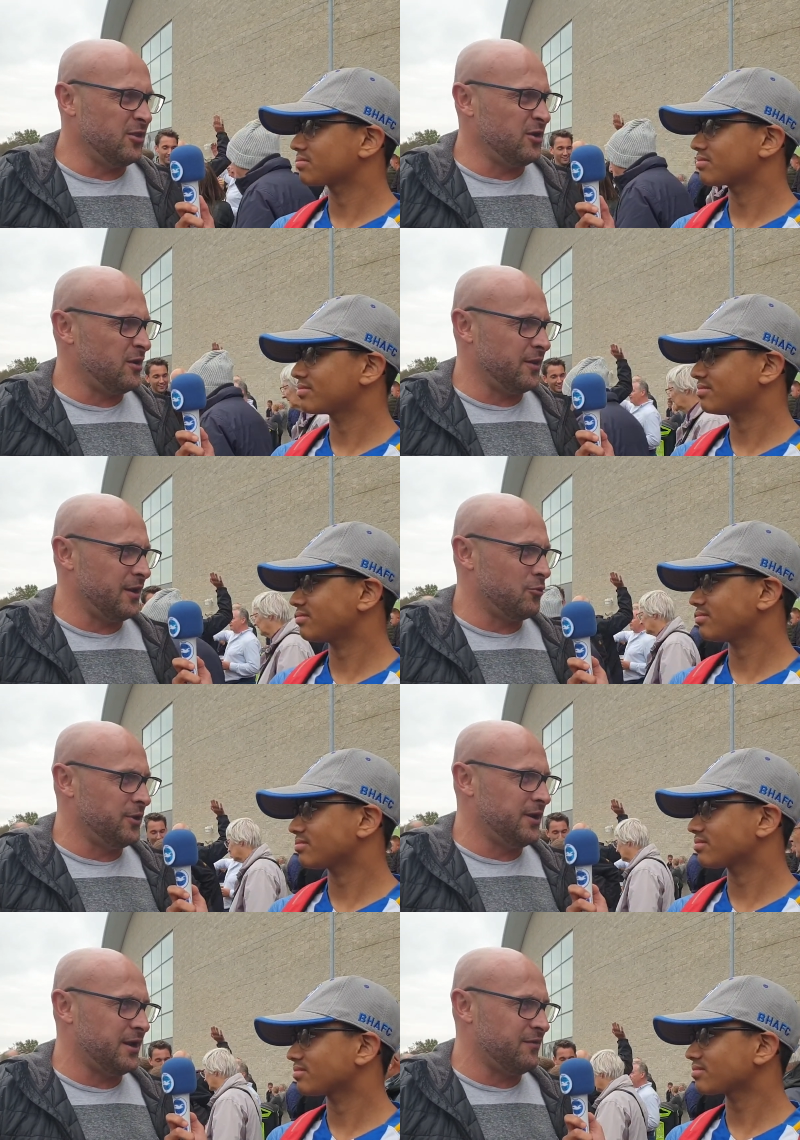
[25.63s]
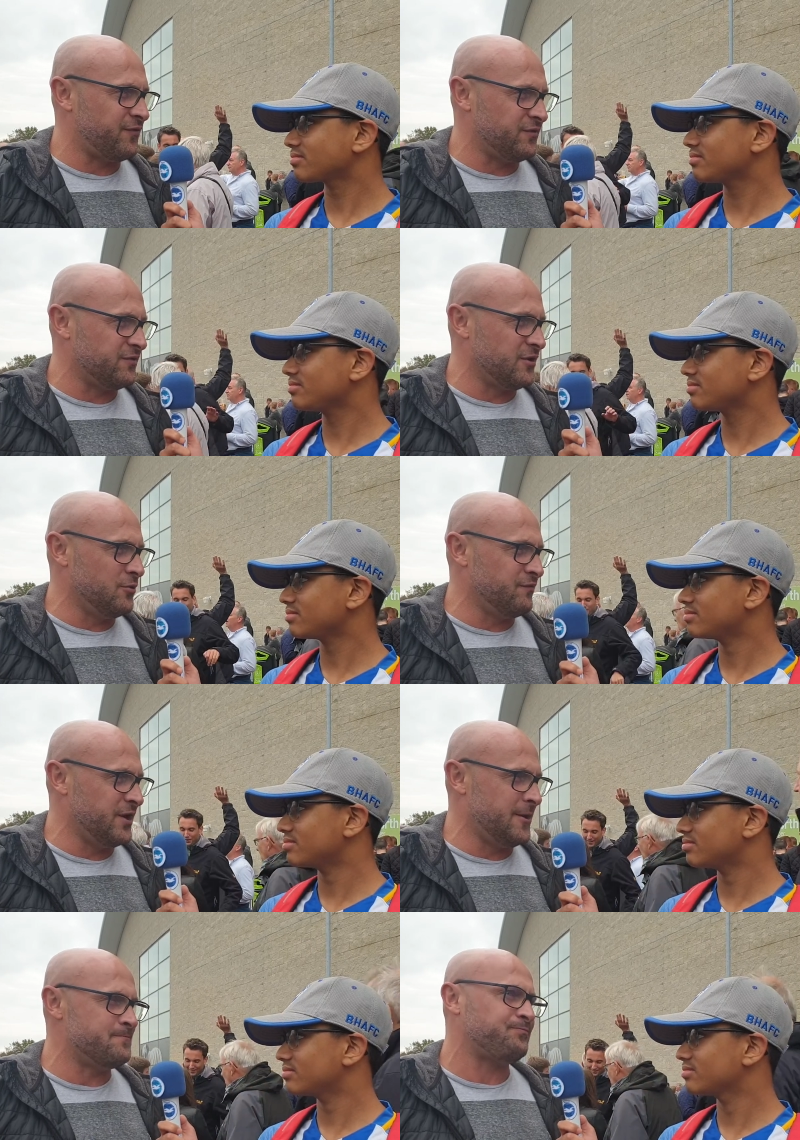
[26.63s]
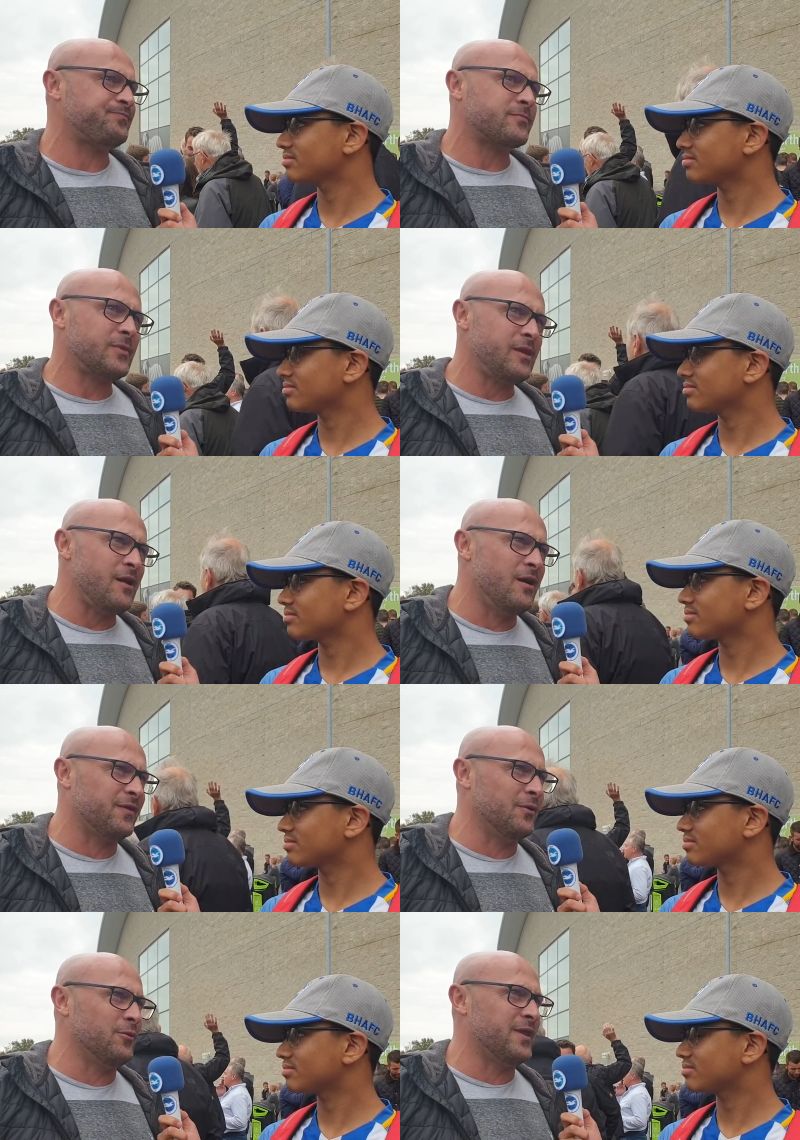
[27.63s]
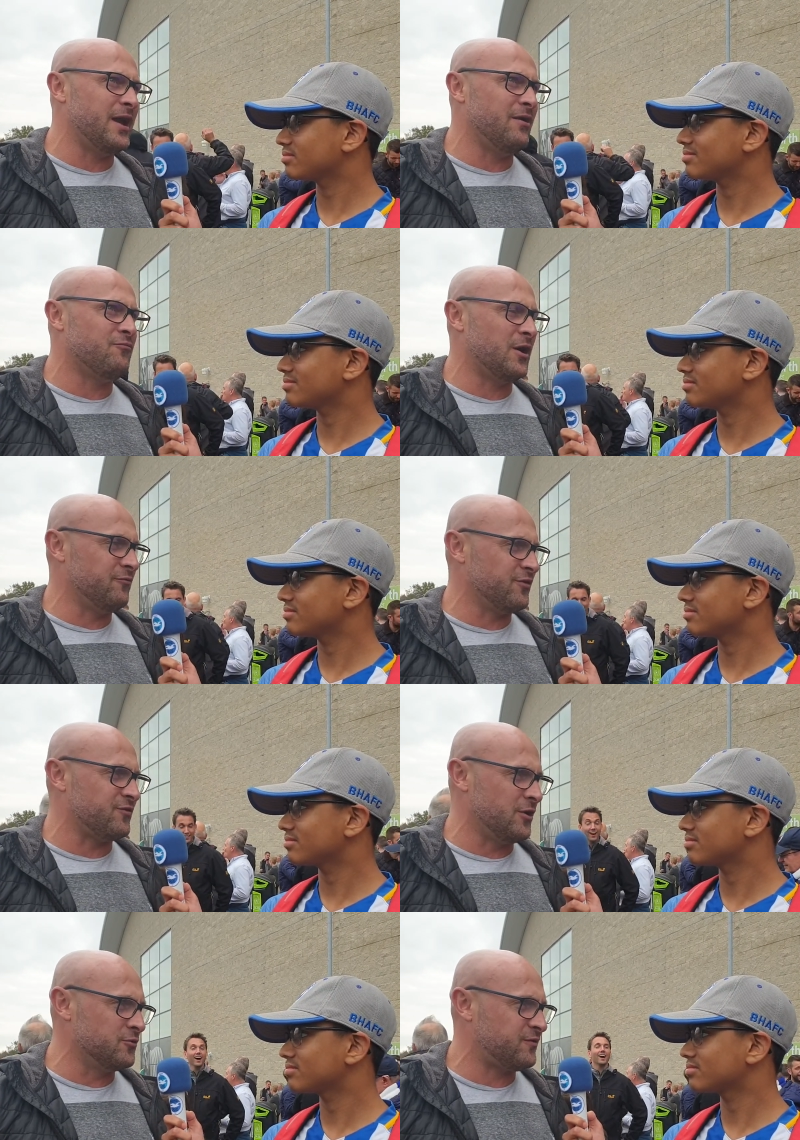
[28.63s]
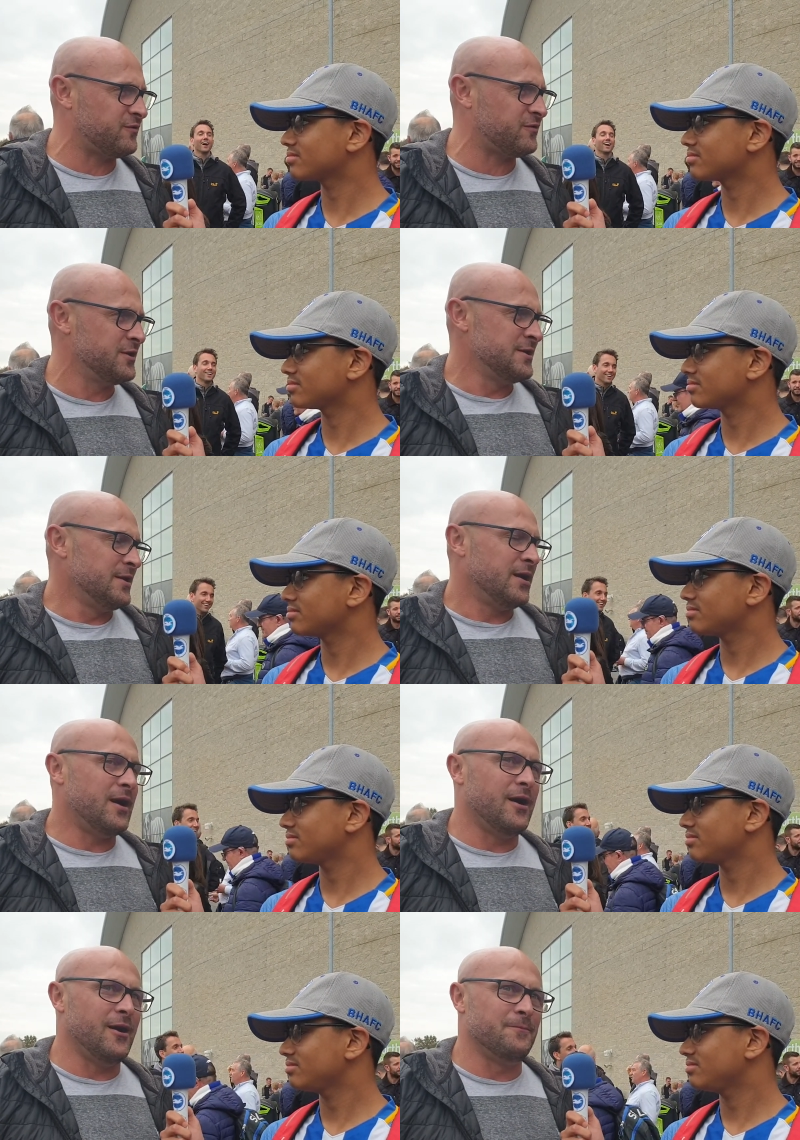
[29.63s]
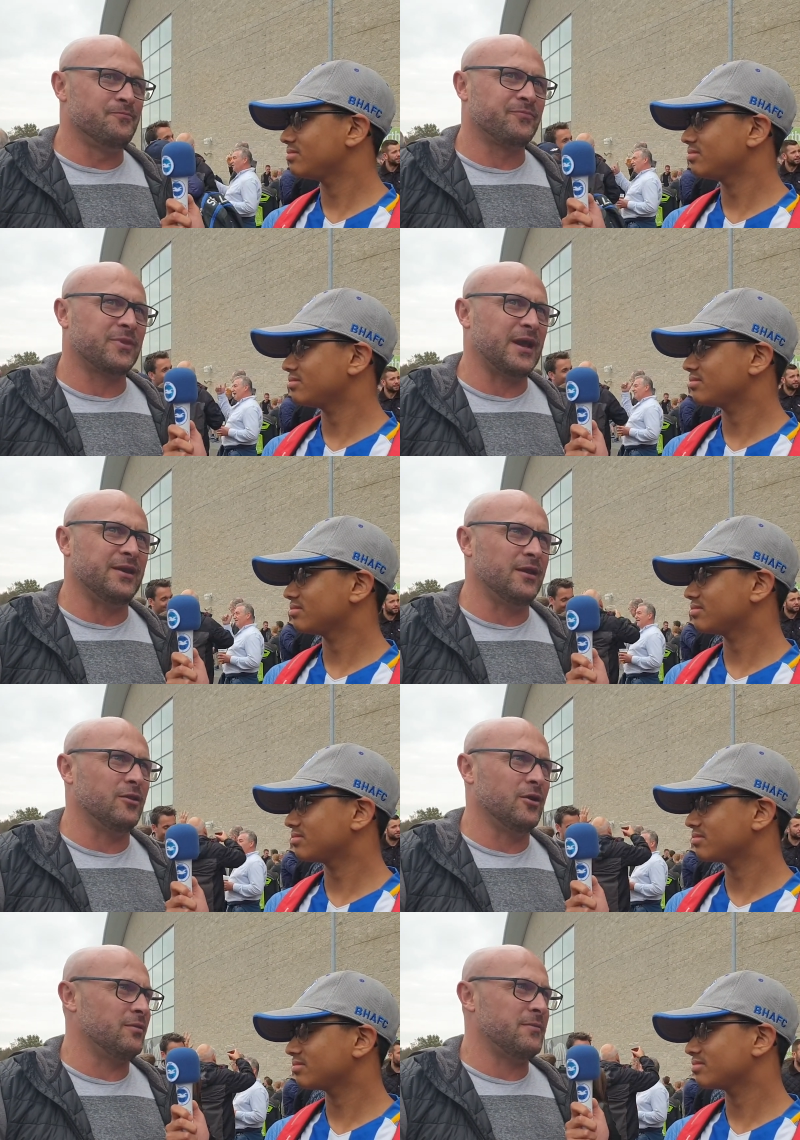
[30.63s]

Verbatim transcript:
Speaker 1: look like they wanted anything to do with it. I think with their run of results, um, they didn't look